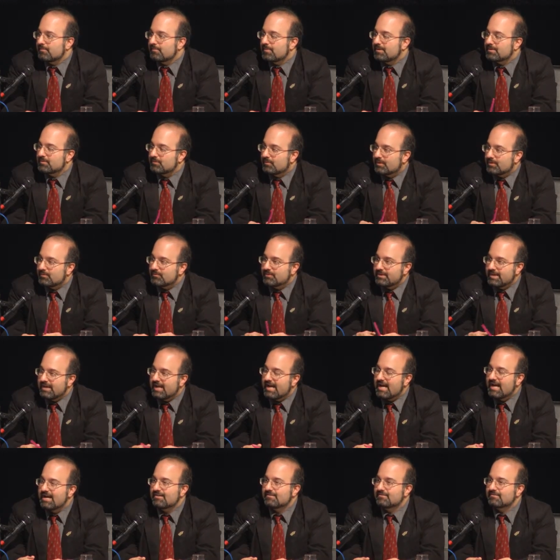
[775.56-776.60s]
But what we
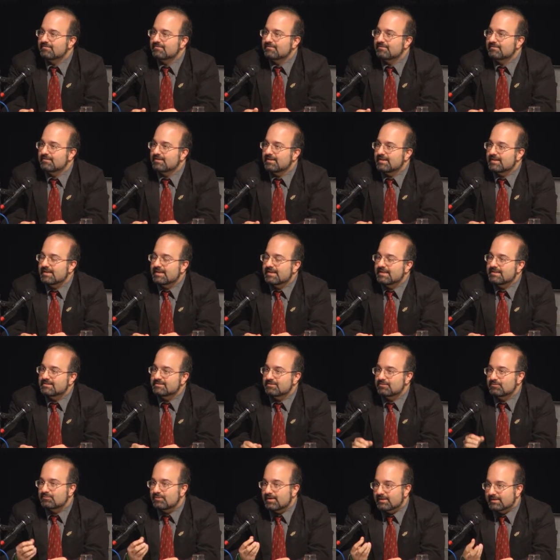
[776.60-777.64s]
have is
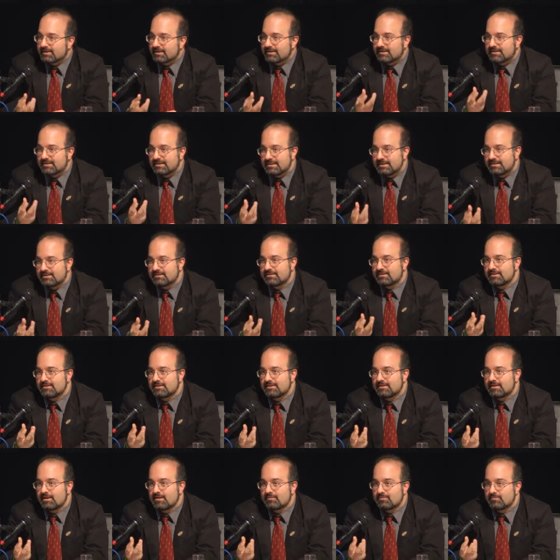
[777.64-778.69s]
a
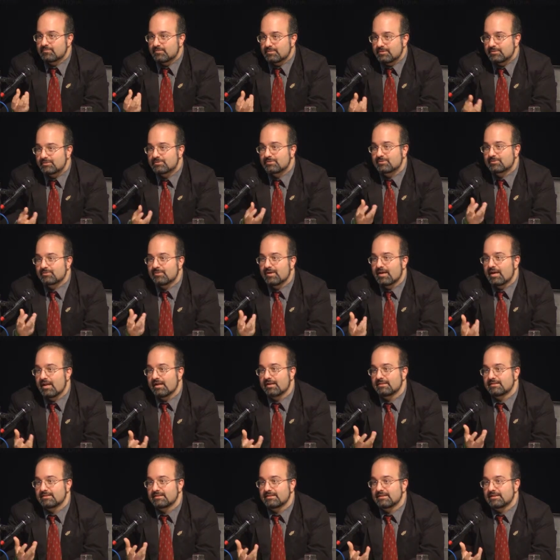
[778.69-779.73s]
recognition of
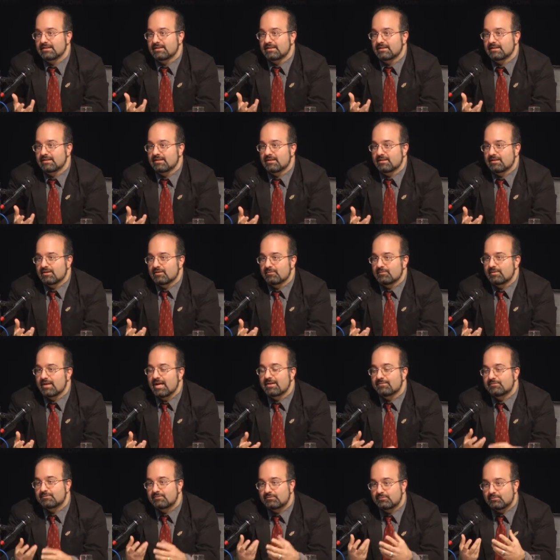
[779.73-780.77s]
mutuality. We
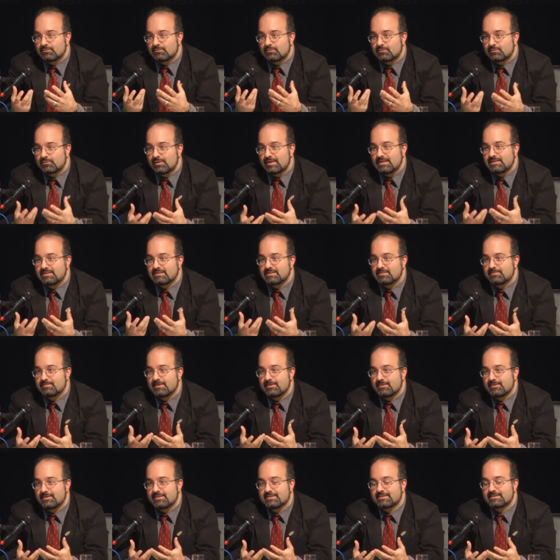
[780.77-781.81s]
have 2 great
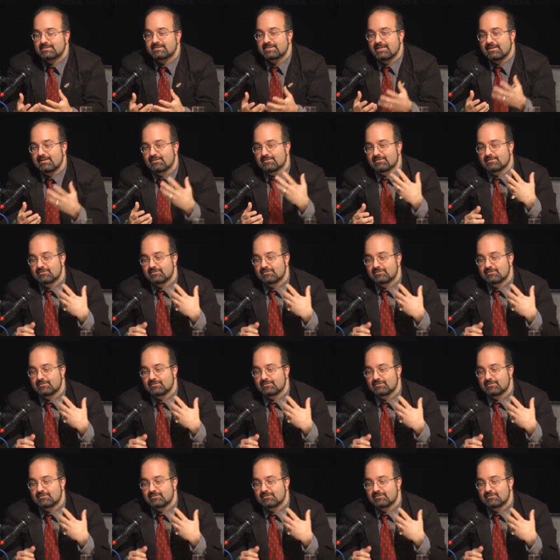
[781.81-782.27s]
spirits that are